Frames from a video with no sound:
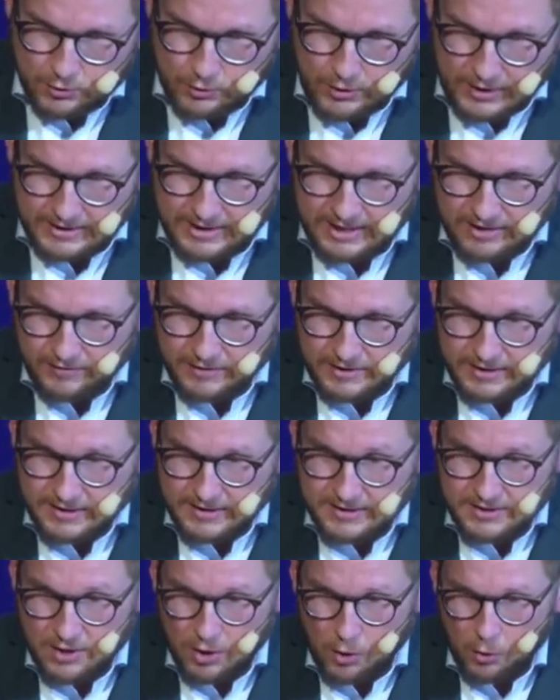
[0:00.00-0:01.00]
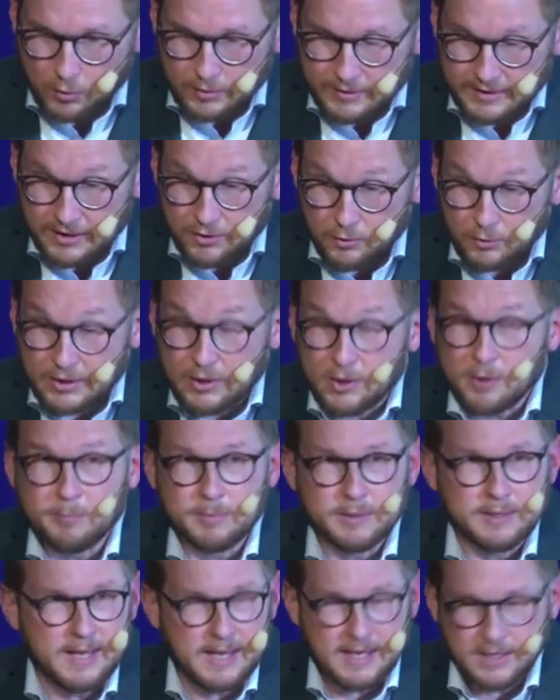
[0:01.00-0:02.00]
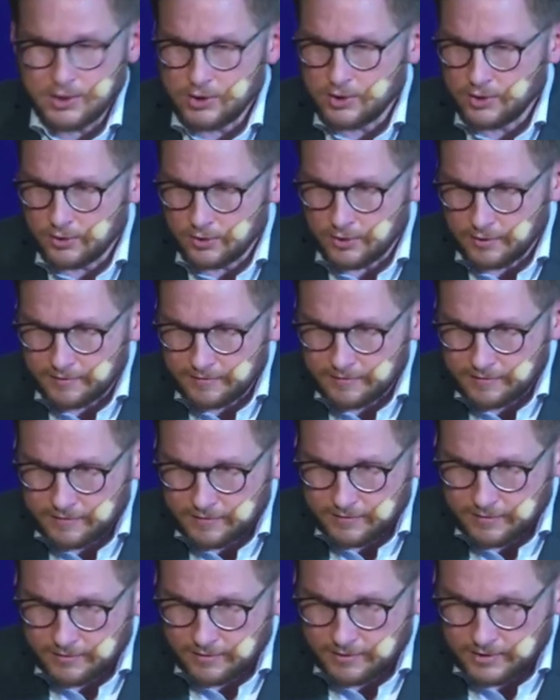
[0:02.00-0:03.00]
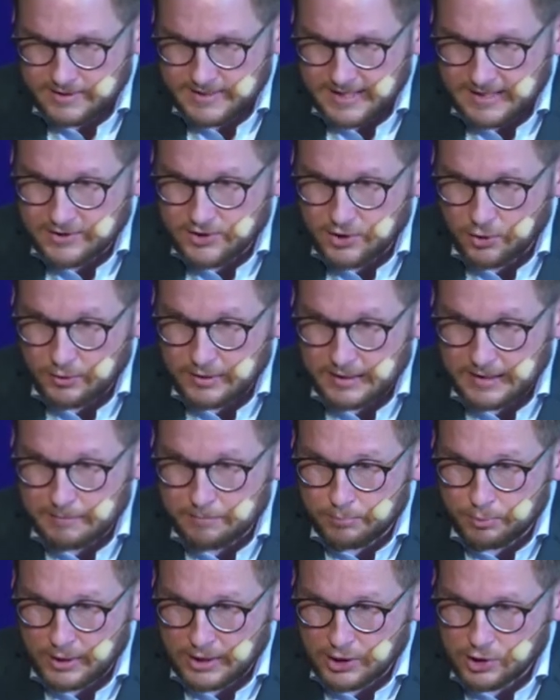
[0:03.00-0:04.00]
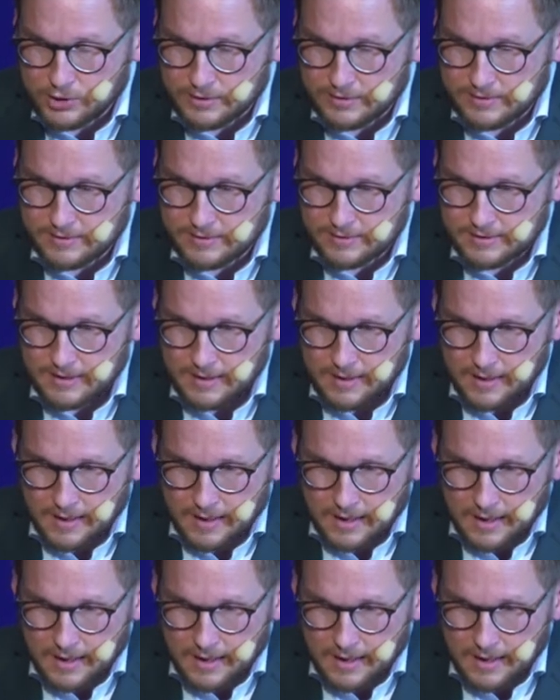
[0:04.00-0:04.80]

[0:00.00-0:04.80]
creativity is only a recombination of sensory impressions.